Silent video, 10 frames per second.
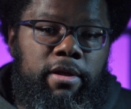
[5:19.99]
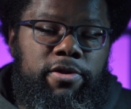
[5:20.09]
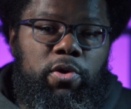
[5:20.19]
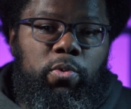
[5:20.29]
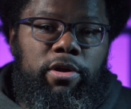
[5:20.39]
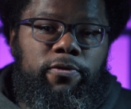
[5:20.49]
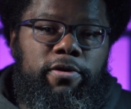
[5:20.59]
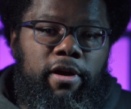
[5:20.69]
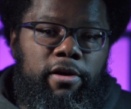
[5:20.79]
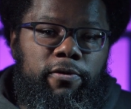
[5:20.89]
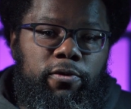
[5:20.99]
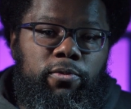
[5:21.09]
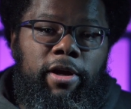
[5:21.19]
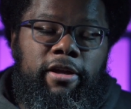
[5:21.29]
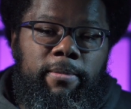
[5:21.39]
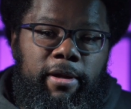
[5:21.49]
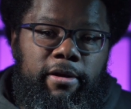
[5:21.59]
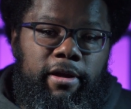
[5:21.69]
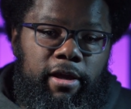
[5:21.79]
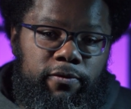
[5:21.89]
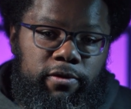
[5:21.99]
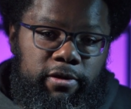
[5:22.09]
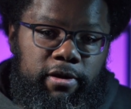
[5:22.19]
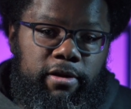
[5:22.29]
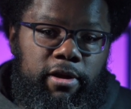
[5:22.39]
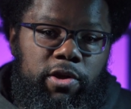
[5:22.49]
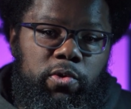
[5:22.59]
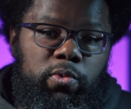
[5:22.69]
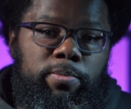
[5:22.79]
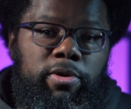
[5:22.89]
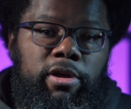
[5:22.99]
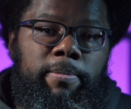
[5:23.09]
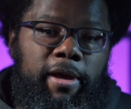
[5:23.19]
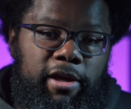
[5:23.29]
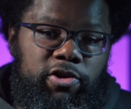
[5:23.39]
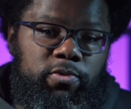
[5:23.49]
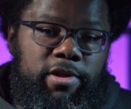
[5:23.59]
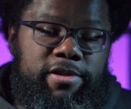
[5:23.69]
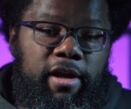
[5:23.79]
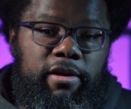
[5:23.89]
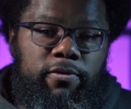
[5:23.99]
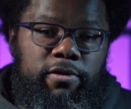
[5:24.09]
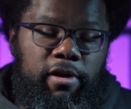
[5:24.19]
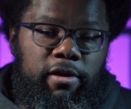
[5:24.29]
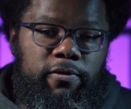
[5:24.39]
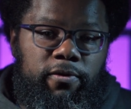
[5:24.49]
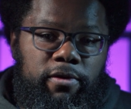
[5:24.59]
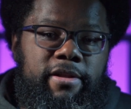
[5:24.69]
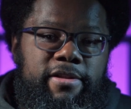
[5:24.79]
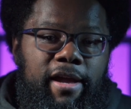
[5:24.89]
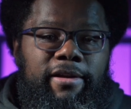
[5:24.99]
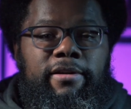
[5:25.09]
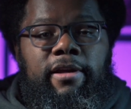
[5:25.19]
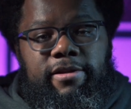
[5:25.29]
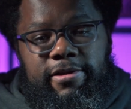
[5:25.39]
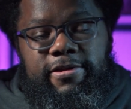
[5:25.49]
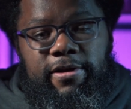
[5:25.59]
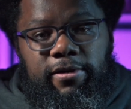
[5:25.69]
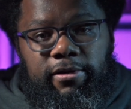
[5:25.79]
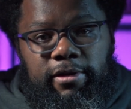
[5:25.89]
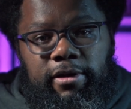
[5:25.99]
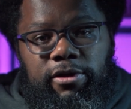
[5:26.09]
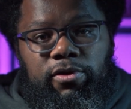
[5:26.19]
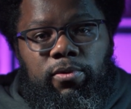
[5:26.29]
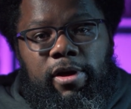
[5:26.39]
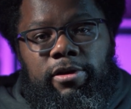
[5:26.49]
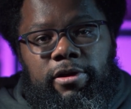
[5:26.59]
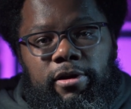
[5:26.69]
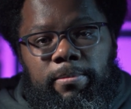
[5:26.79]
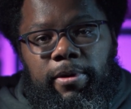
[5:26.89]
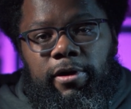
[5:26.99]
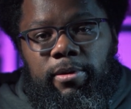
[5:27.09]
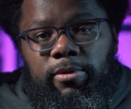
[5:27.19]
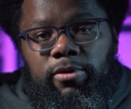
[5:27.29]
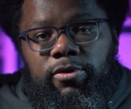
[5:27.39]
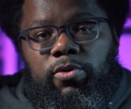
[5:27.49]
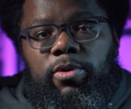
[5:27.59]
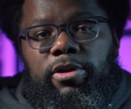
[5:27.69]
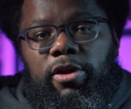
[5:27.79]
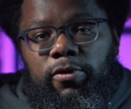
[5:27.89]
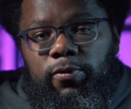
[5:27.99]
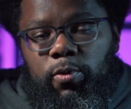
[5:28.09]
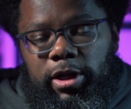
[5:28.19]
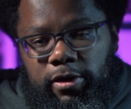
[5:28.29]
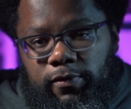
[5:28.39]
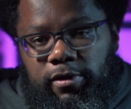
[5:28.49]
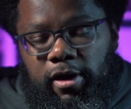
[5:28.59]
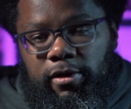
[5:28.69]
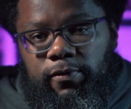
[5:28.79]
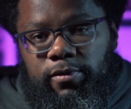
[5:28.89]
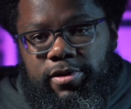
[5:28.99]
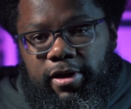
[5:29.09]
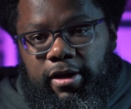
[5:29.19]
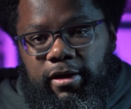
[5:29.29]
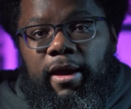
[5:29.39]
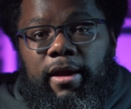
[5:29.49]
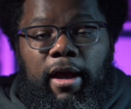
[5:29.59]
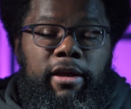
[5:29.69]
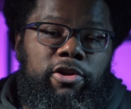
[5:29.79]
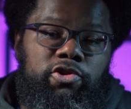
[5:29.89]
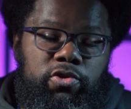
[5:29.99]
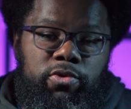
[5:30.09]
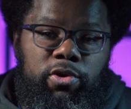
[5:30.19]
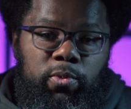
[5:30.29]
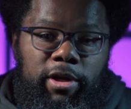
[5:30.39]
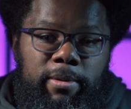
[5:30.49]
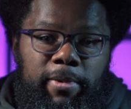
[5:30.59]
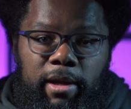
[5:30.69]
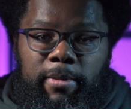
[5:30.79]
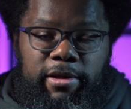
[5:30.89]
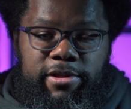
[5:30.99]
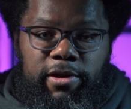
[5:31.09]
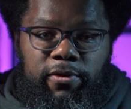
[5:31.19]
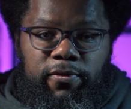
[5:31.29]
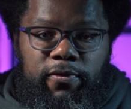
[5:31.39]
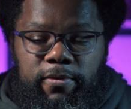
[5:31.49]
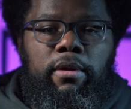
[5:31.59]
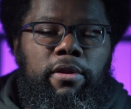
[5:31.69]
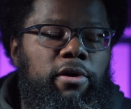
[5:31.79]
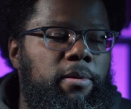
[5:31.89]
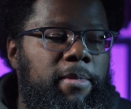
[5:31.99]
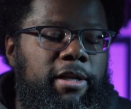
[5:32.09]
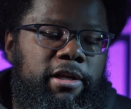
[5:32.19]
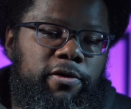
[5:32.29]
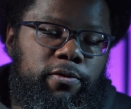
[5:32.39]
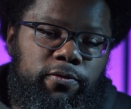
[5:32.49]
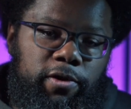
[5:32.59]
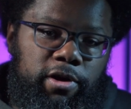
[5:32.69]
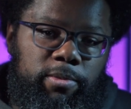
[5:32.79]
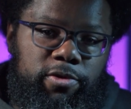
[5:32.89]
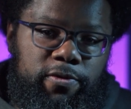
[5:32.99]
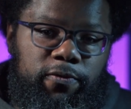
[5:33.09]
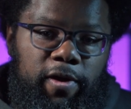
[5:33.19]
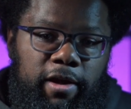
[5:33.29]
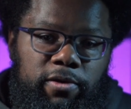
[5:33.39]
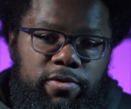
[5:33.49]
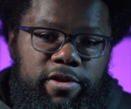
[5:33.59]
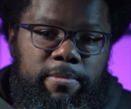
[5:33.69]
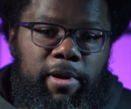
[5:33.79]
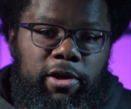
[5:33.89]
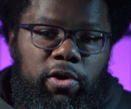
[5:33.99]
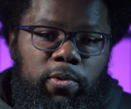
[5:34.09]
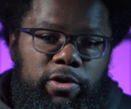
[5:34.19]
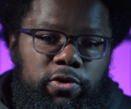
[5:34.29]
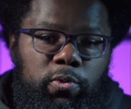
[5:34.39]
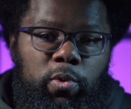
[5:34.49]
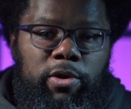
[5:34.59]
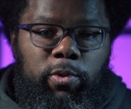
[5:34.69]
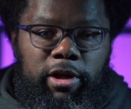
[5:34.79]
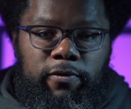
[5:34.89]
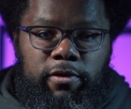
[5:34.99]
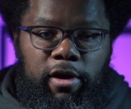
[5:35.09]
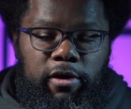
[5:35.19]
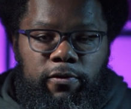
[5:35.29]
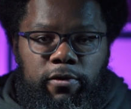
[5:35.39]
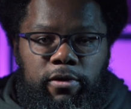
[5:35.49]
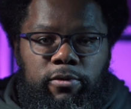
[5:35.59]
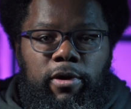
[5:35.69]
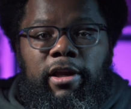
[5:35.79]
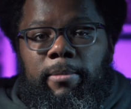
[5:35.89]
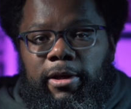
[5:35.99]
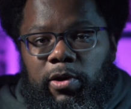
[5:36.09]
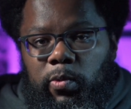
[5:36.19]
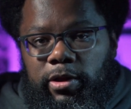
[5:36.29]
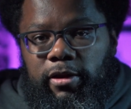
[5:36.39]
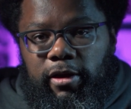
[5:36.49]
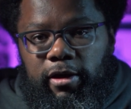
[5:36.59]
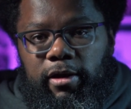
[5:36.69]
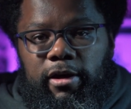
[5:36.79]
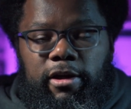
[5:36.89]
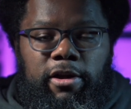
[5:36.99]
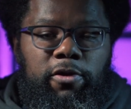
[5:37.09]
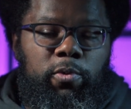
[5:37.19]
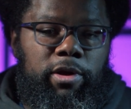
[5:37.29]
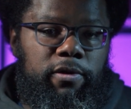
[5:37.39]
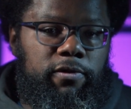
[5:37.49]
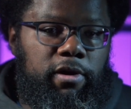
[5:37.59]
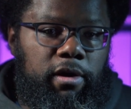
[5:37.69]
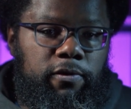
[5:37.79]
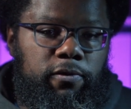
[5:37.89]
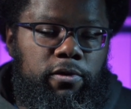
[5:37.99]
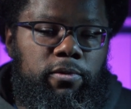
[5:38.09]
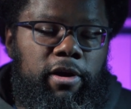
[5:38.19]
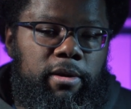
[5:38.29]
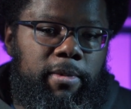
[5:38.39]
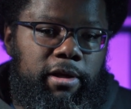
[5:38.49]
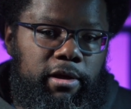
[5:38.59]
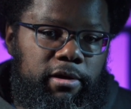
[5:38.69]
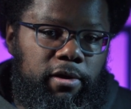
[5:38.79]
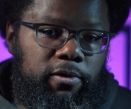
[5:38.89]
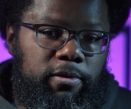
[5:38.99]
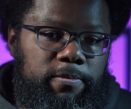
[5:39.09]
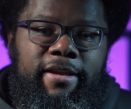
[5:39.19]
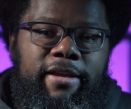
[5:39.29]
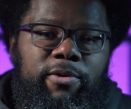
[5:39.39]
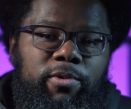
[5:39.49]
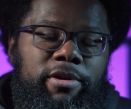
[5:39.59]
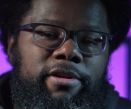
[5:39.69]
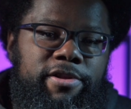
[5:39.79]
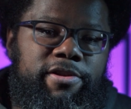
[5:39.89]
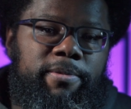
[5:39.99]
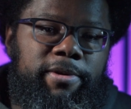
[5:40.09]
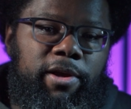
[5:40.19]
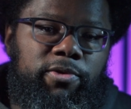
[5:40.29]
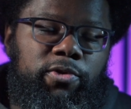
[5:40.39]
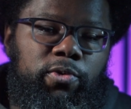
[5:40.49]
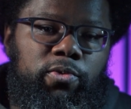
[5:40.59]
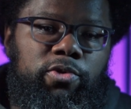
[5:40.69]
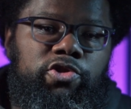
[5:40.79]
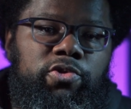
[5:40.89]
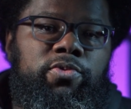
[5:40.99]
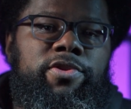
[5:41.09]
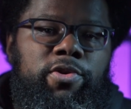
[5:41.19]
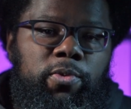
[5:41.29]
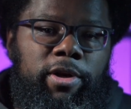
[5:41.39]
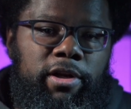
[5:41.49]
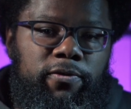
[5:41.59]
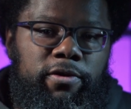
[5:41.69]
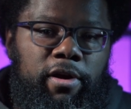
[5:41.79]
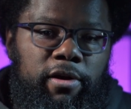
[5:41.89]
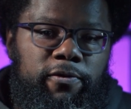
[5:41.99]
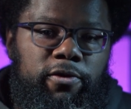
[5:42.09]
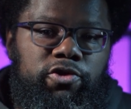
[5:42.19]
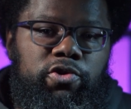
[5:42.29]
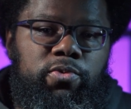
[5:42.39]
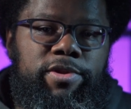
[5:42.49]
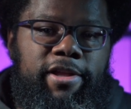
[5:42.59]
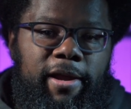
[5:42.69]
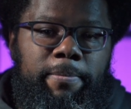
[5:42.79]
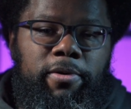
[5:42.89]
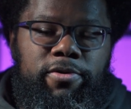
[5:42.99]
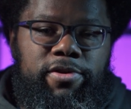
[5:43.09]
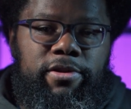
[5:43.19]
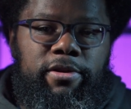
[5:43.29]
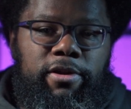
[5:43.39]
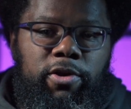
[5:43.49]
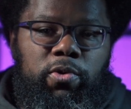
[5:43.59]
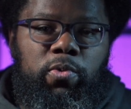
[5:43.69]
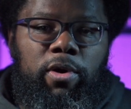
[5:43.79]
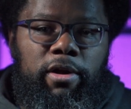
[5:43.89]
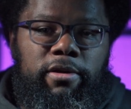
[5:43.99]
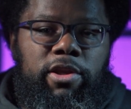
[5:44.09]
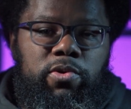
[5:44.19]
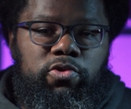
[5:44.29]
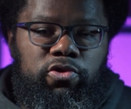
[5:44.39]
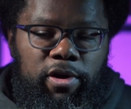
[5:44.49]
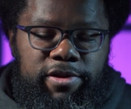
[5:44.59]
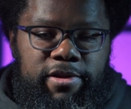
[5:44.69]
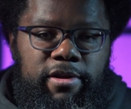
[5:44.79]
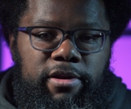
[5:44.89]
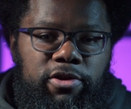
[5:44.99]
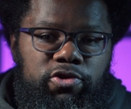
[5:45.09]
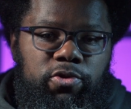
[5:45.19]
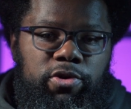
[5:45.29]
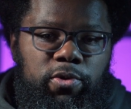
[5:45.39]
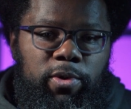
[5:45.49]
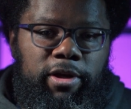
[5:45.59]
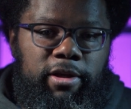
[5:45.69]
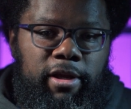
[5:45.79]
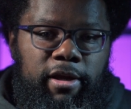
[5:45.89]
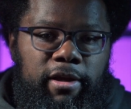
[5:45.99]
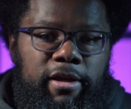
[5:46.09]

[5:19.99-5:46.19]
So one photographer recommending heavily that you book a package with a second photographer is not necessarily directly comparable to another wedding photographer saying, hey, I can shoot your wedding by myself. There are many different variables and factors that might go into one wedding photographer recommending one thing and another wedding photographer recommending another. It really does come down to choose your wedding photographer. Choose that person that you want and you trust to shoot your wedding day